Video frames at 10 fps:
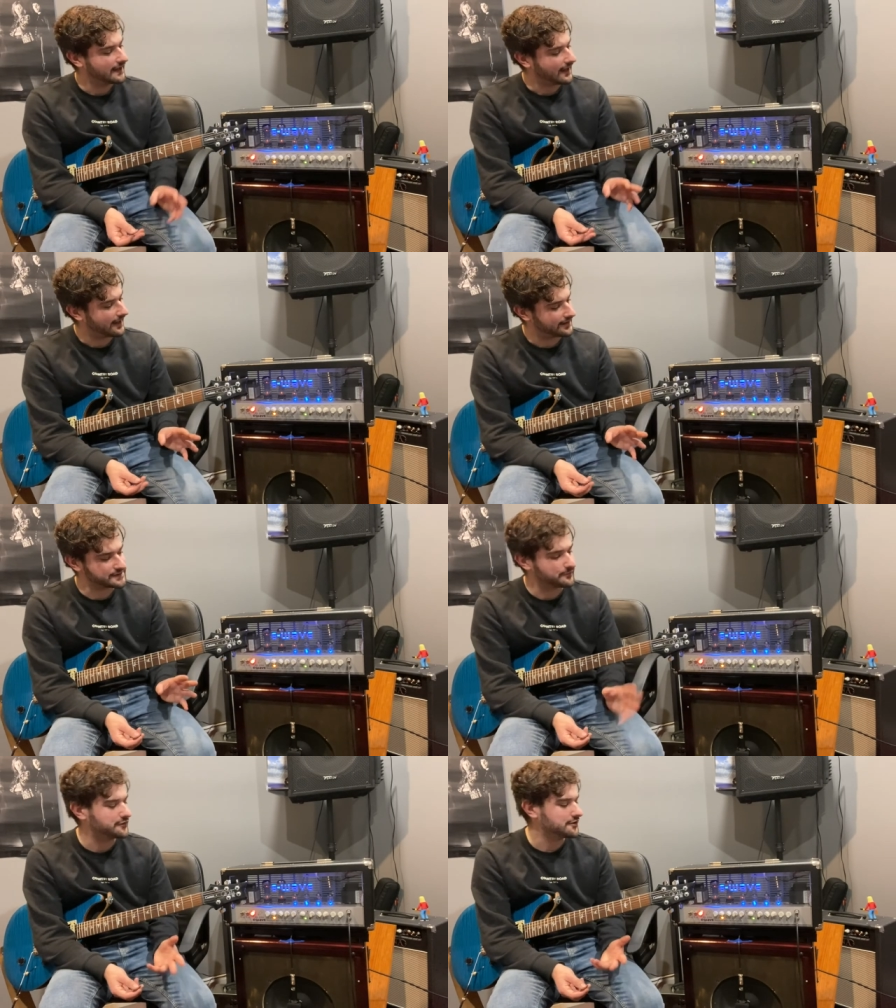Uh, it's
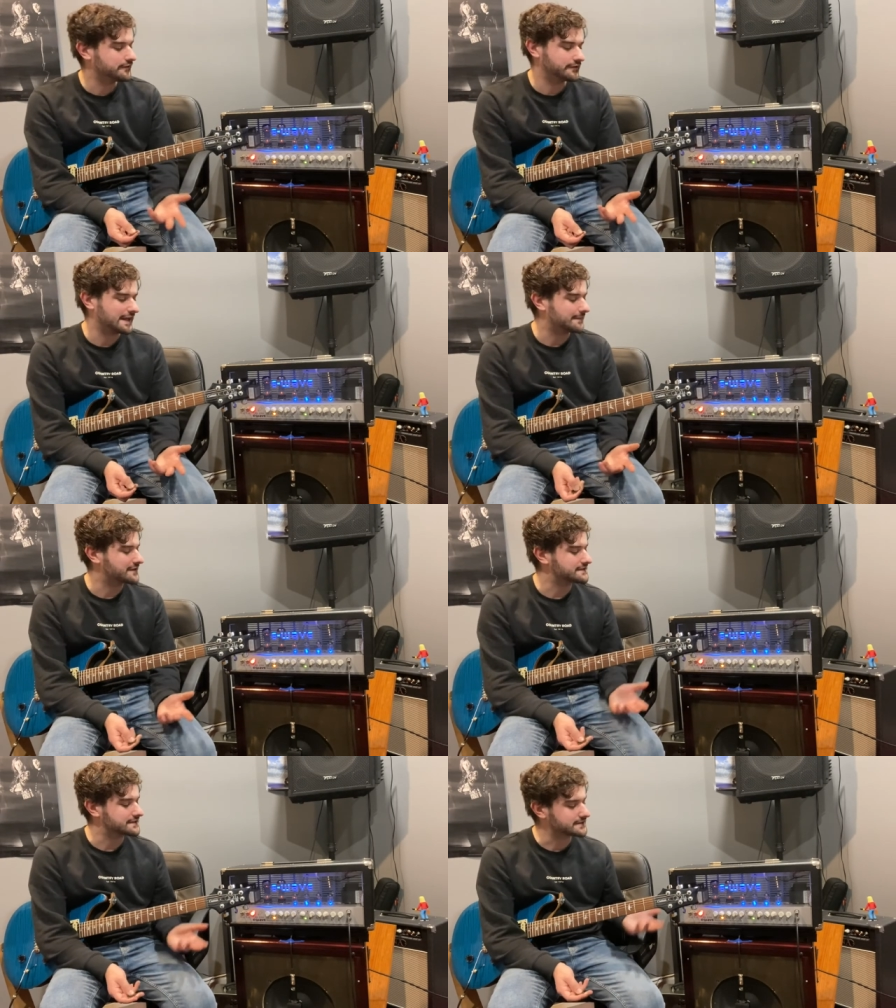a beautiful amp
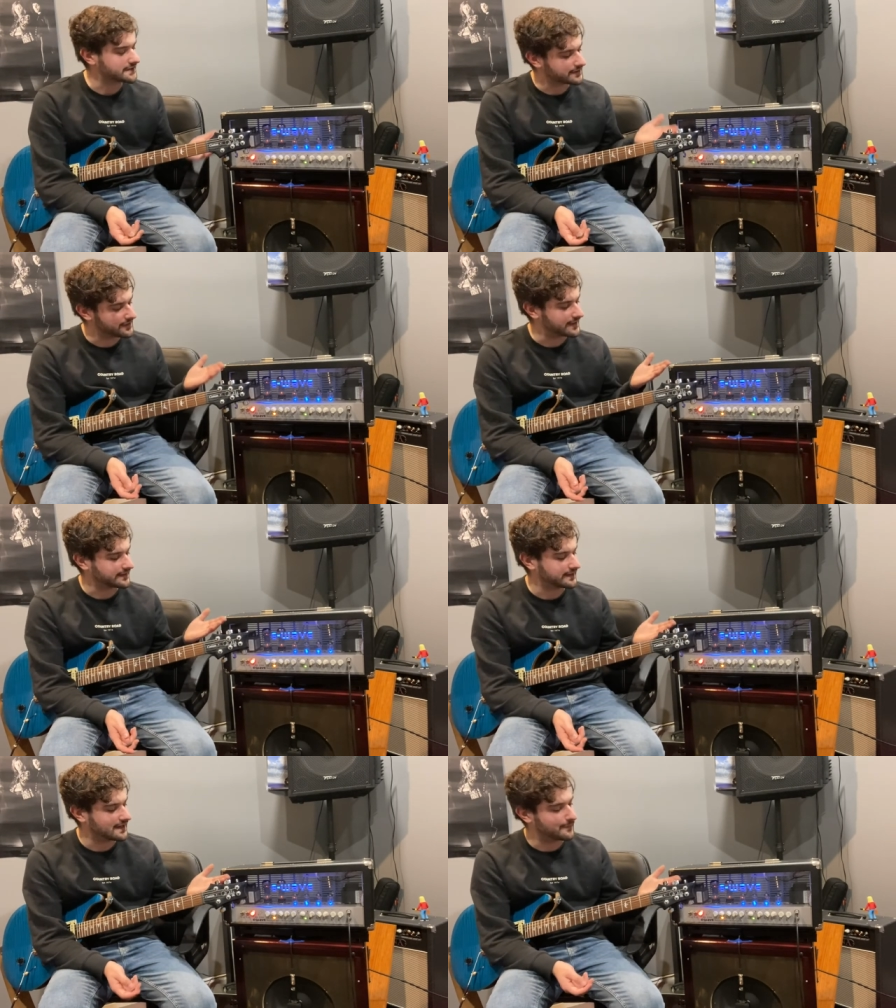because it's got like
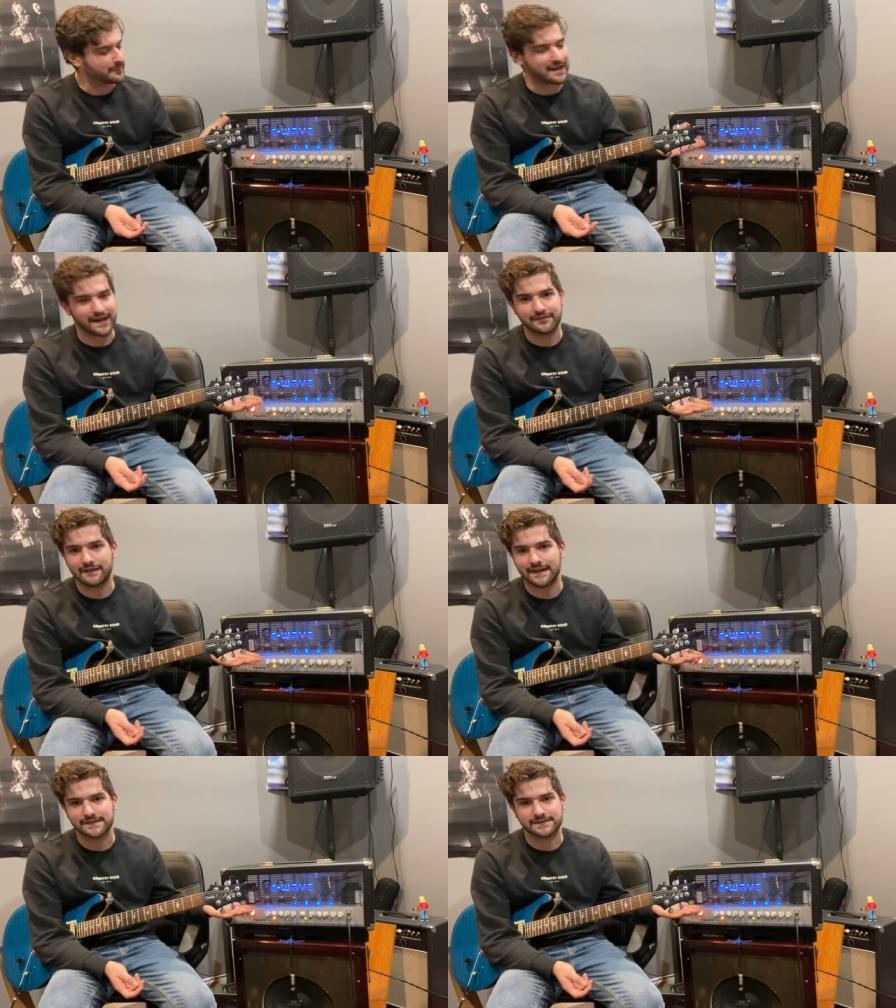the uh,
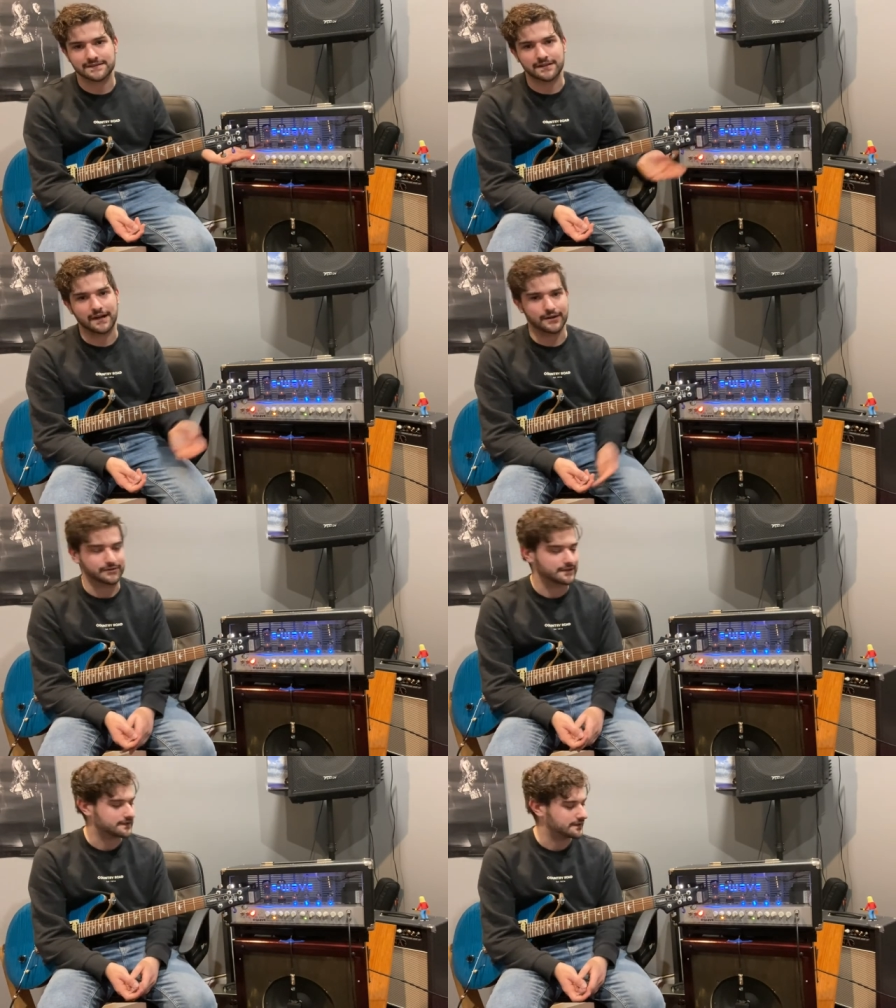blackface style
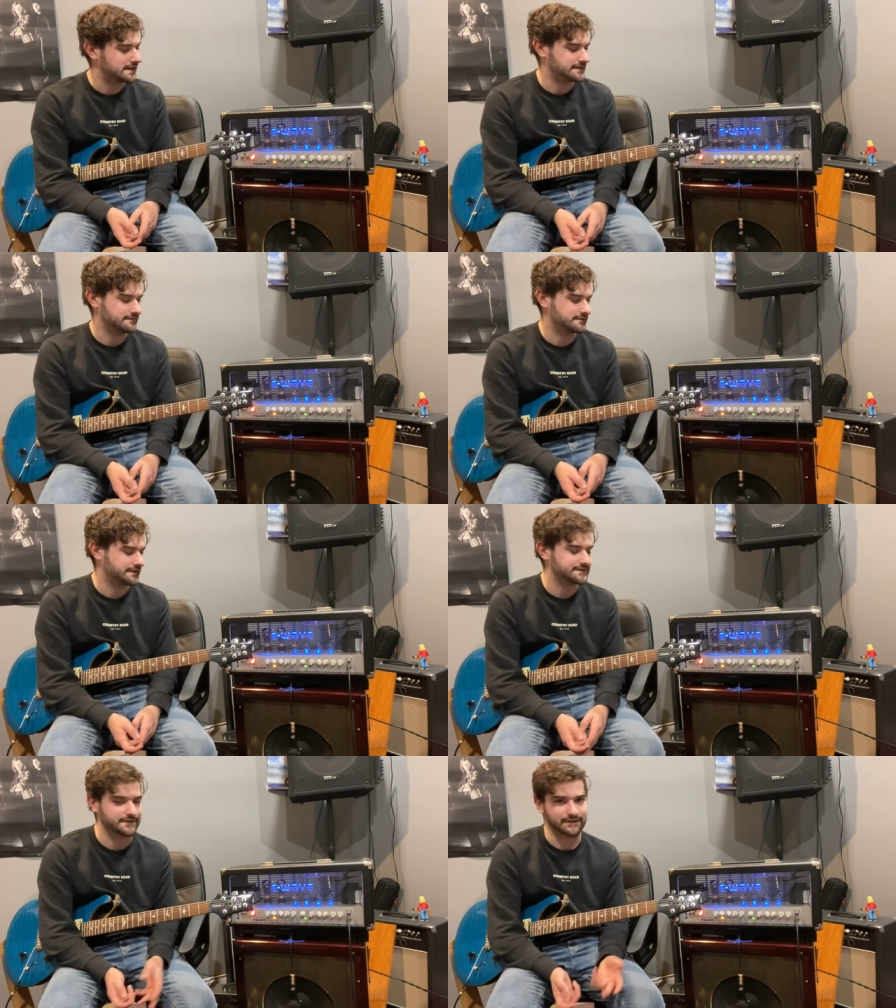clean
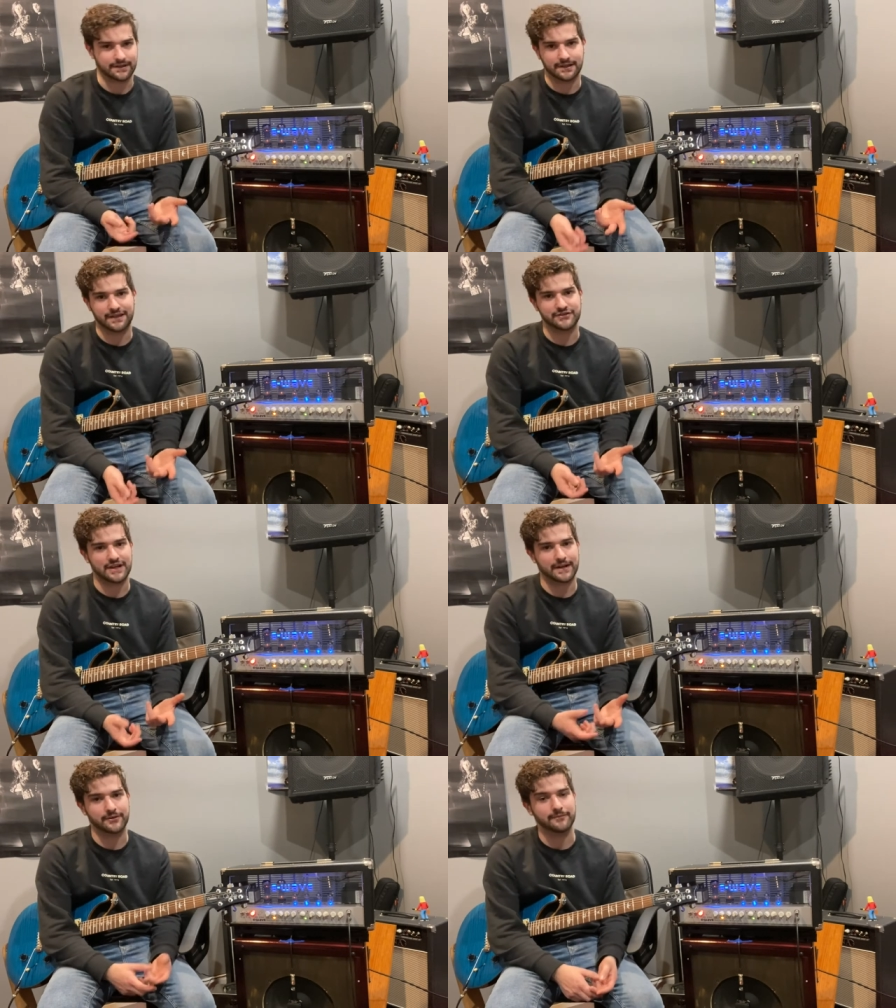voice on the clean
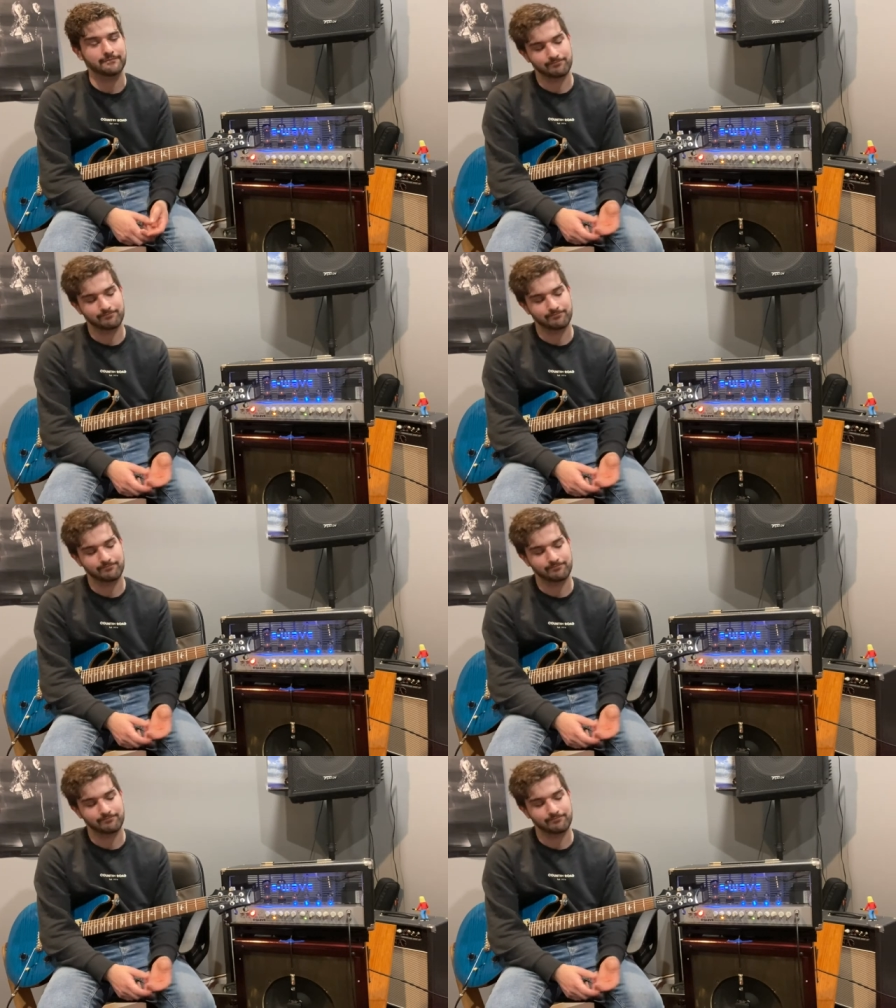channel.